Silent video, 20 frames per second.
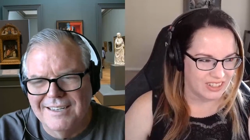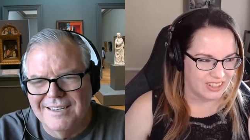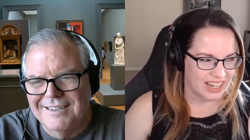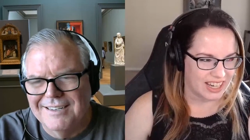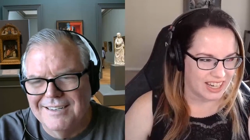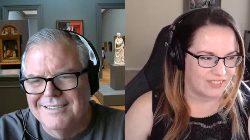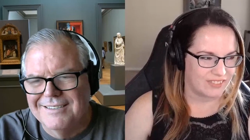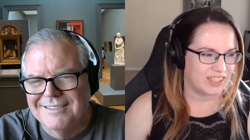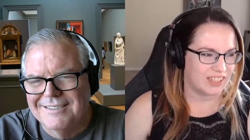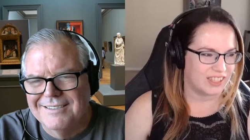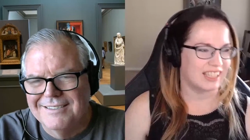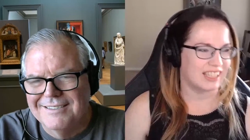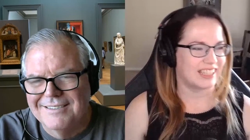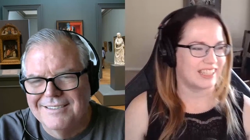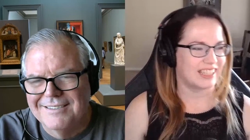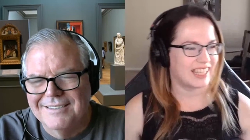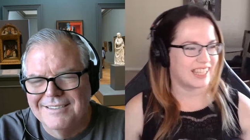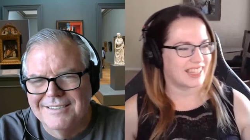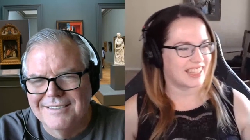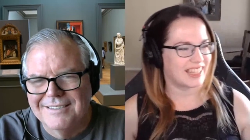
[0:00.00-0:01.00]
Speaker 1: yeah. right?
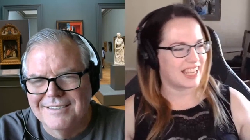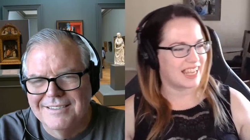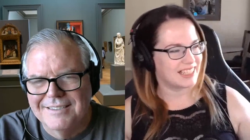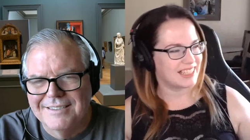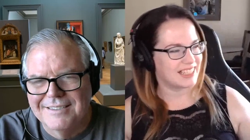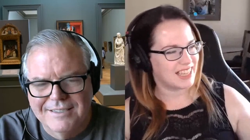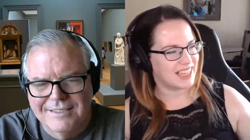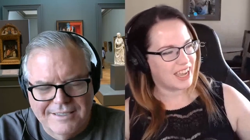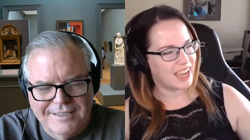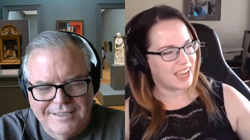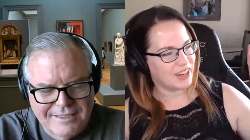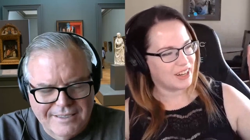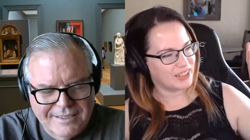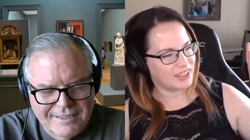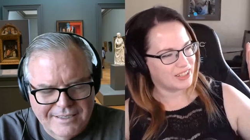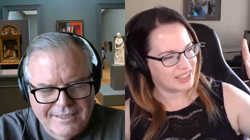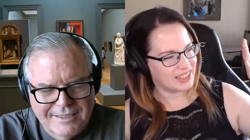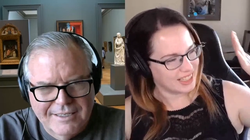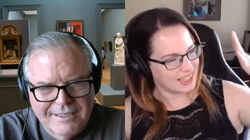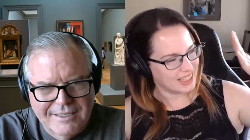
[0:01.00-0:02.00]
Feeling that that
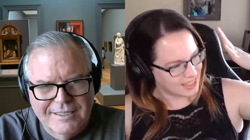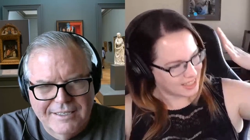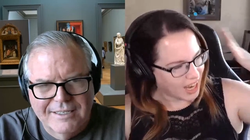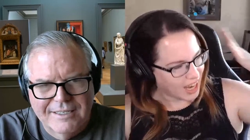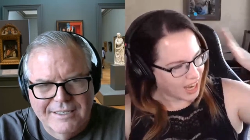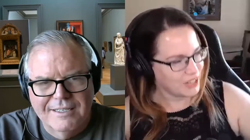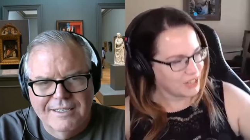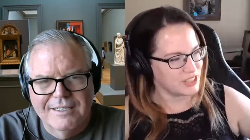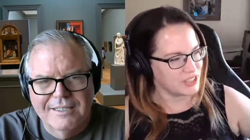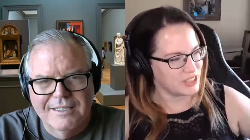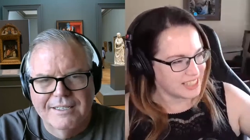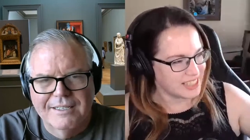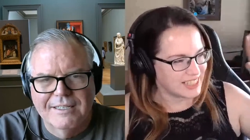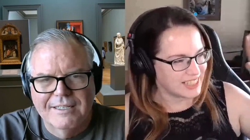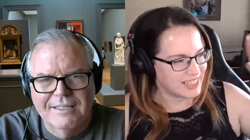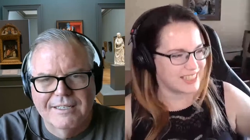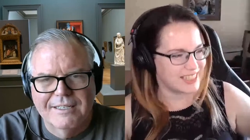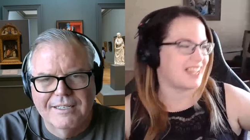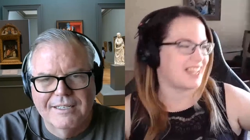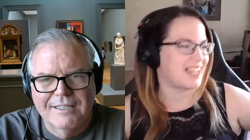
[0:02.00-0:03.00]
entire the entire
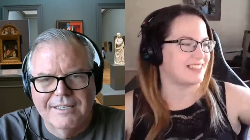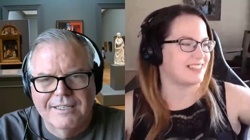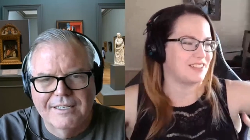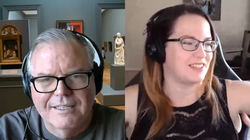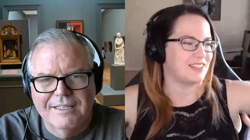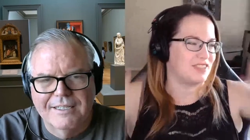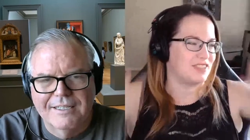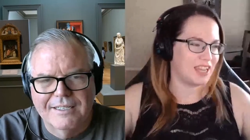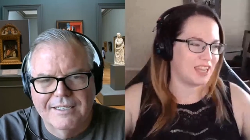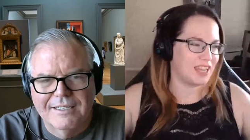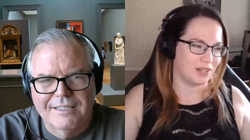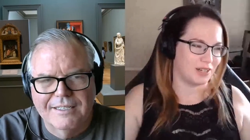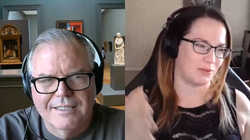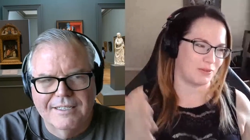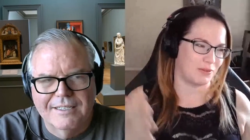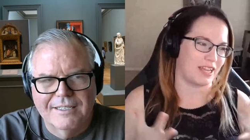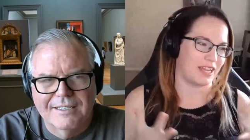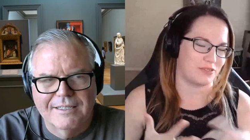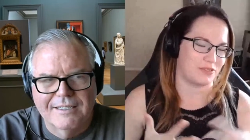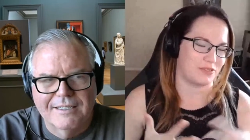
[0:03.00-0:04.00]
success of the
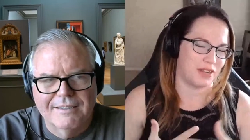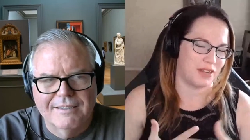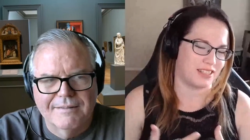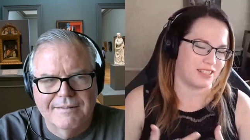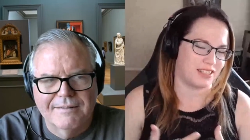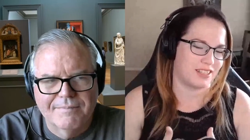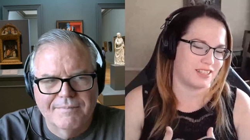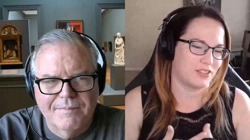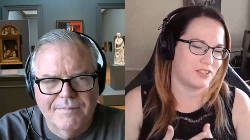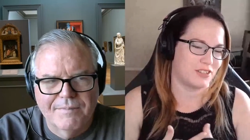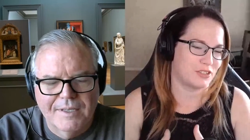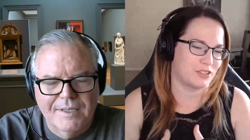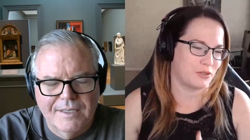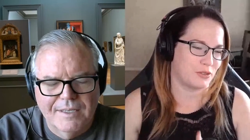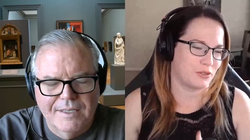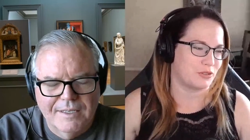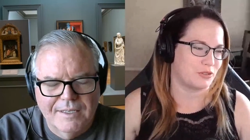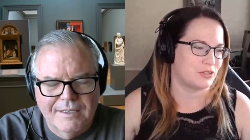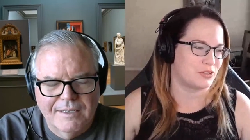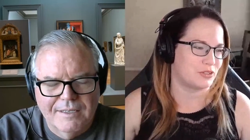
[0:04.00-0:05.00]
enterprise rests on your
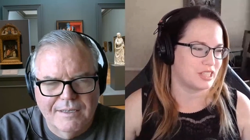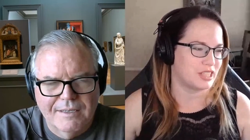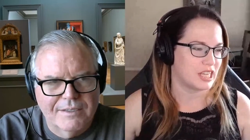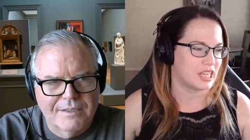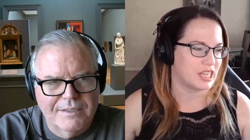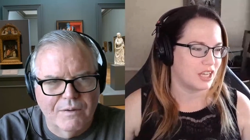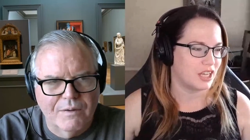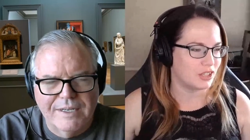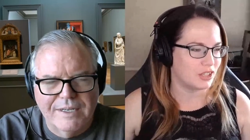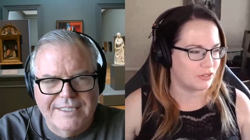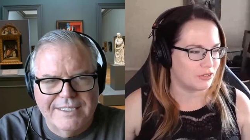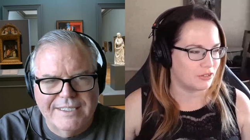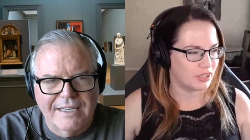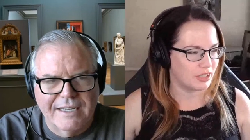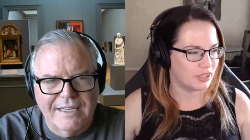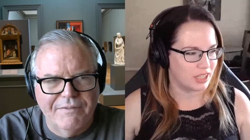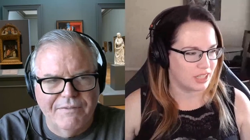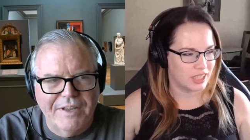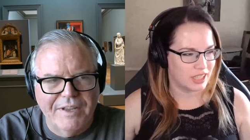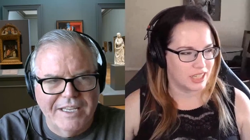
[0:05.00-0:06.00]
shoulders. So alone. if
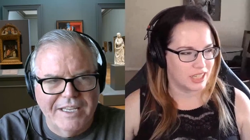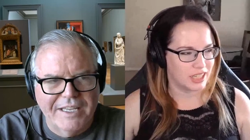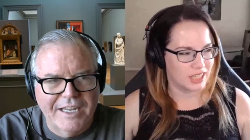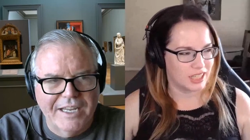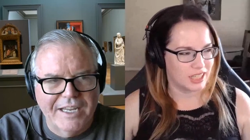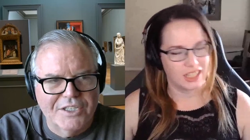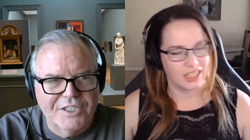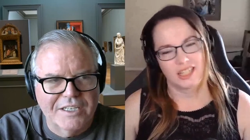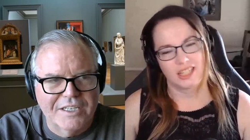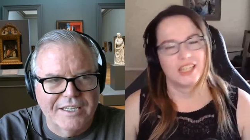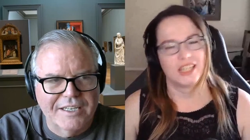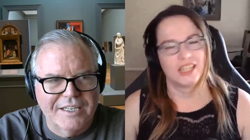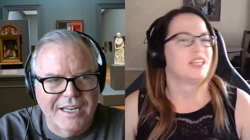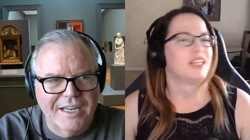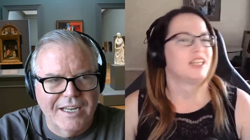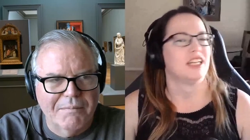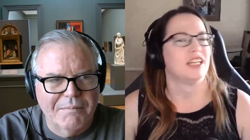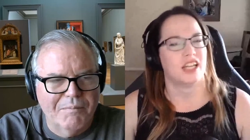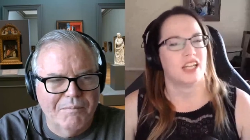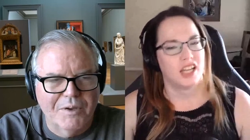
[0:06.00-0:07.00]
I
Speaker 2: take a vacation
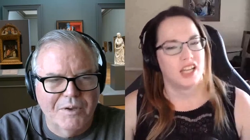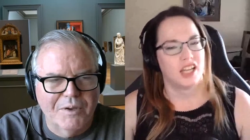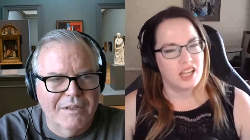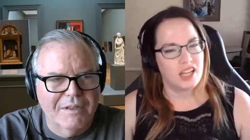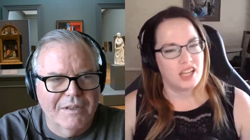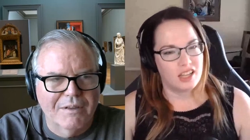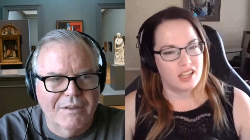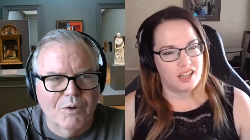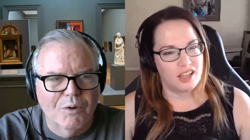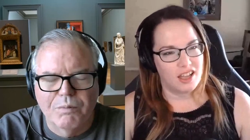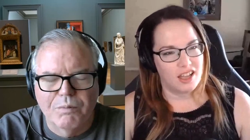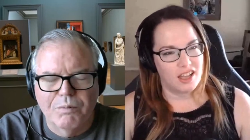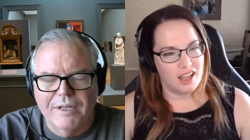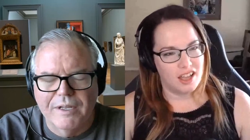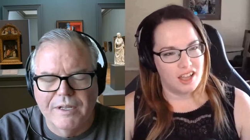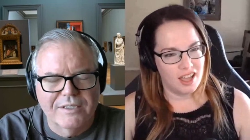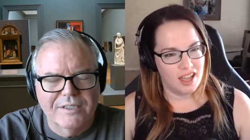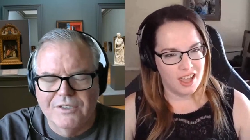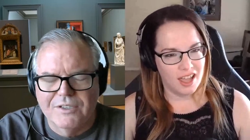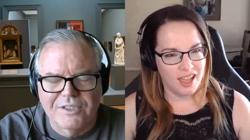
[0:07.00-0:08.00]
day, the the
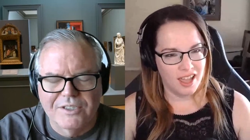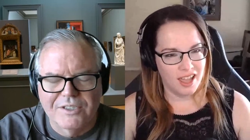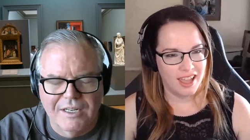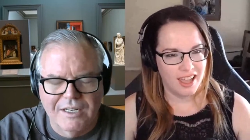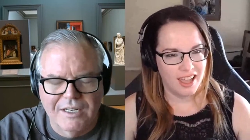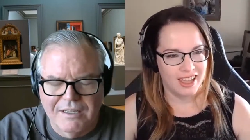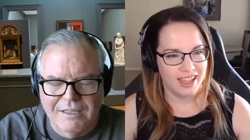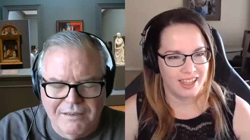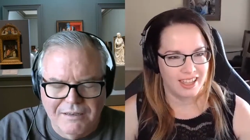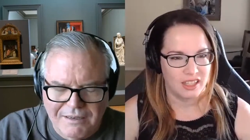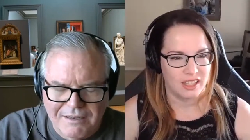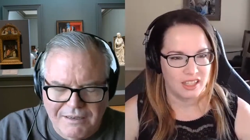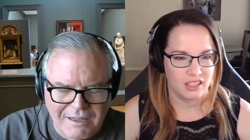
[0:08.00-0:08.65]
whole place is just going